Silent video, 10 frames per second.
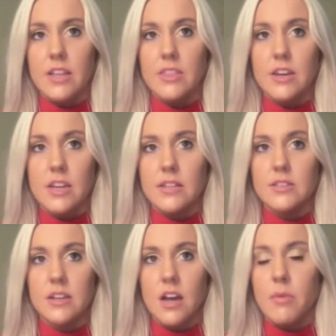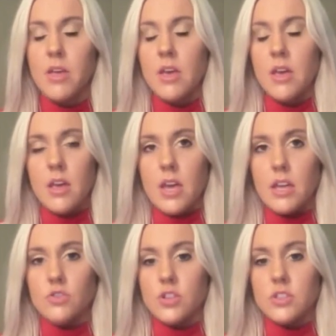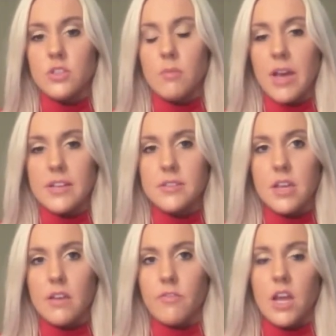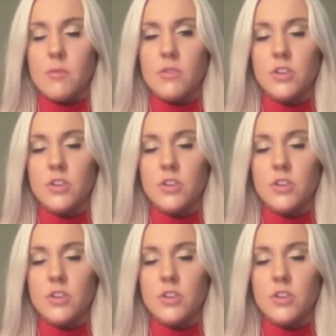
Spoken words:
I think that he ended up and just the best thing for him.